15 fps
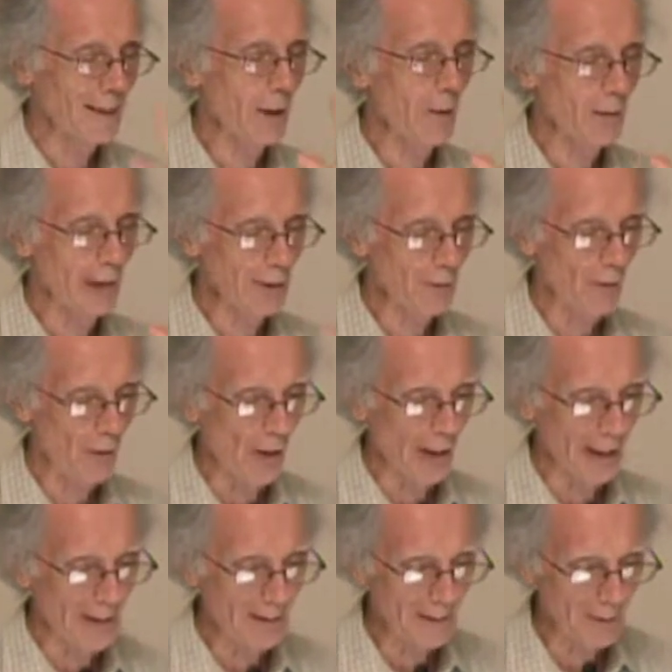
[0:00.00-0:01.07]
this
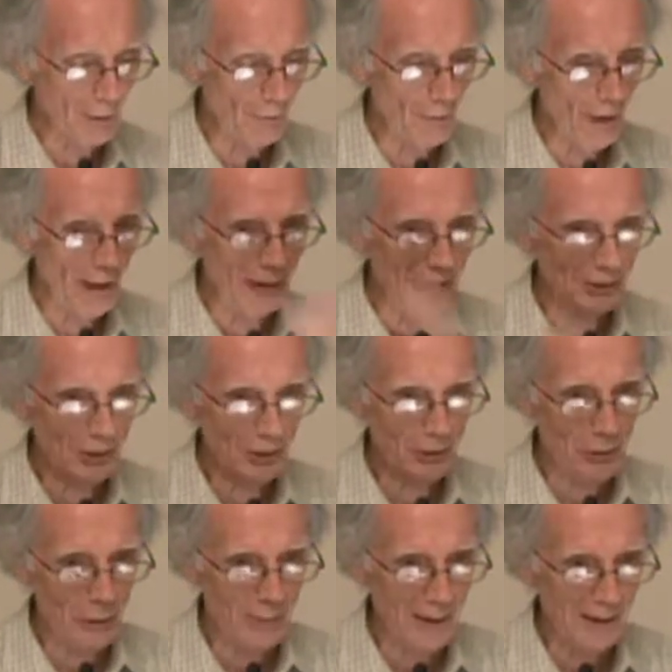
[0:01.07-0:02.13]
phrase referring to
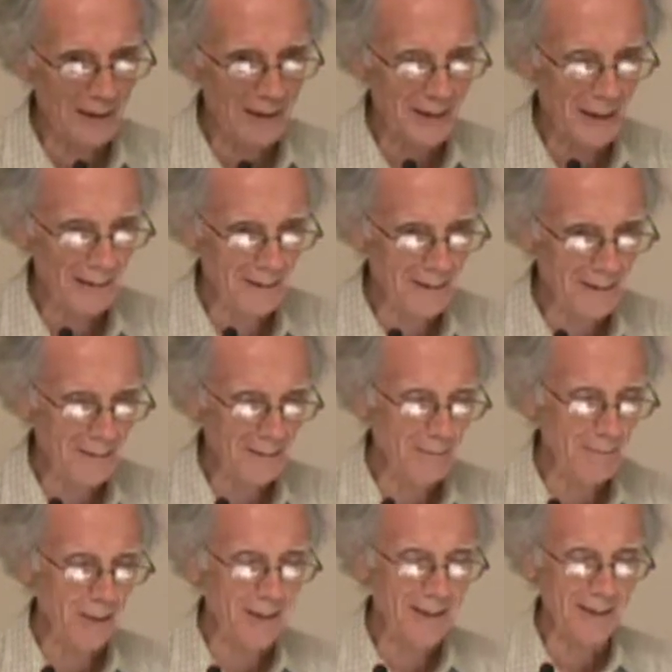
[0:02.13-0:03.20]

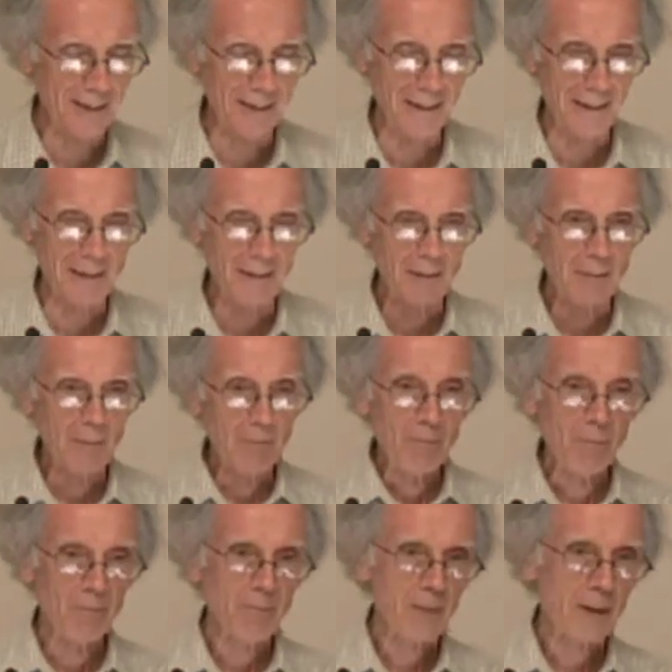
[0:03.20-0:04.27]
humanitarianism recently,
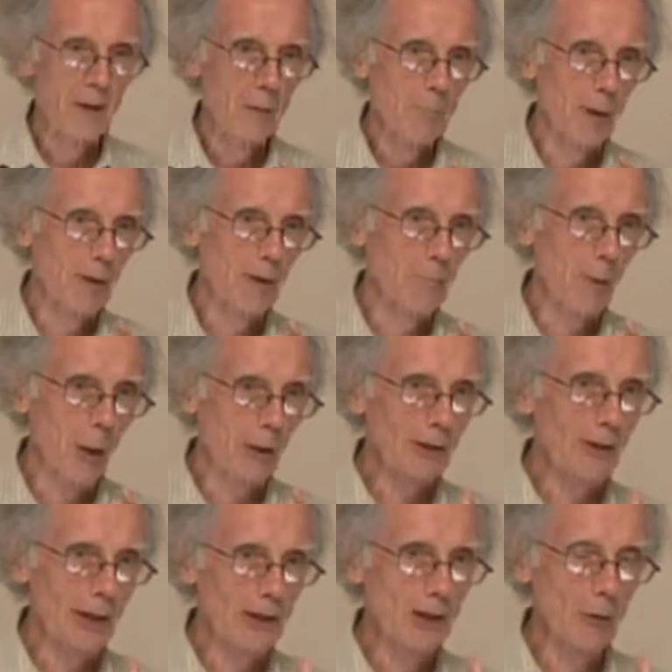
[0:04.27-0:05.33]
but the
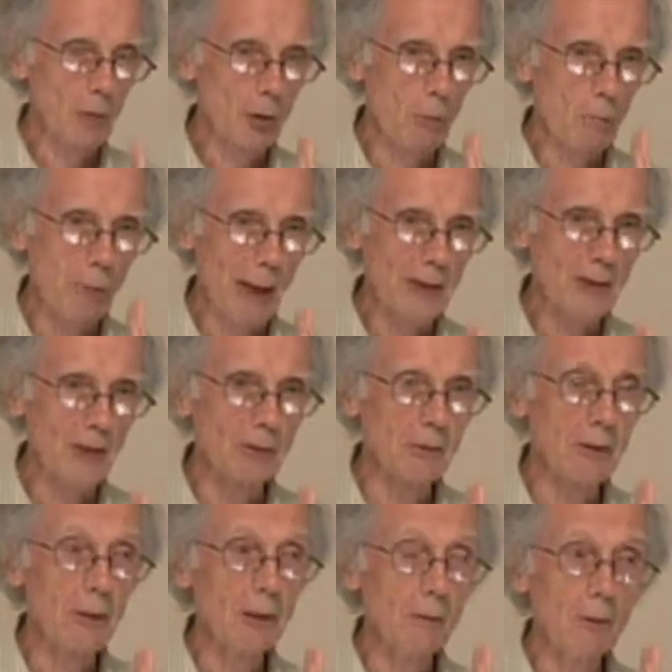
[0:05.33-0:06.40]
politics of compassion
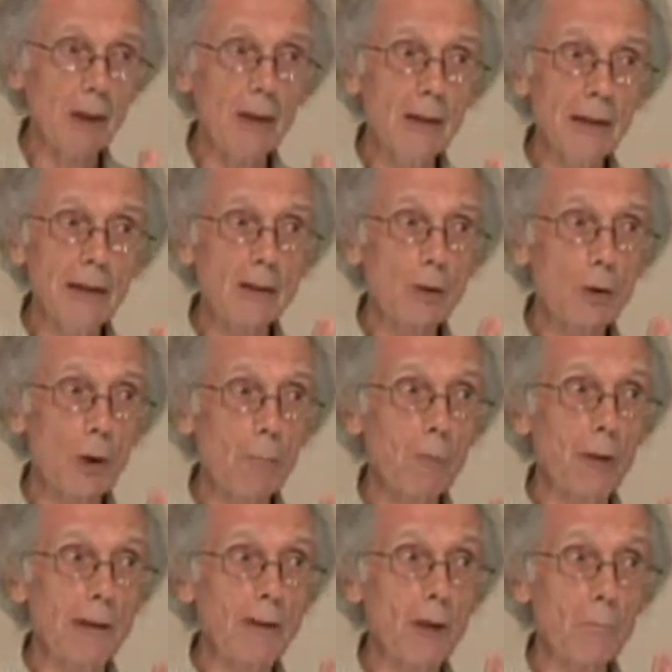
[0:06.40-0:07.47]
really needs to
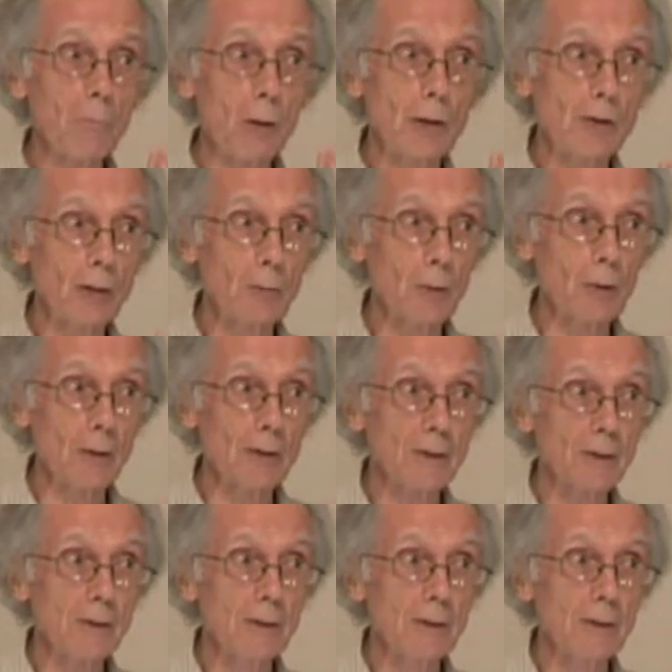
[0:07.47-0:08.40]
operate on principles.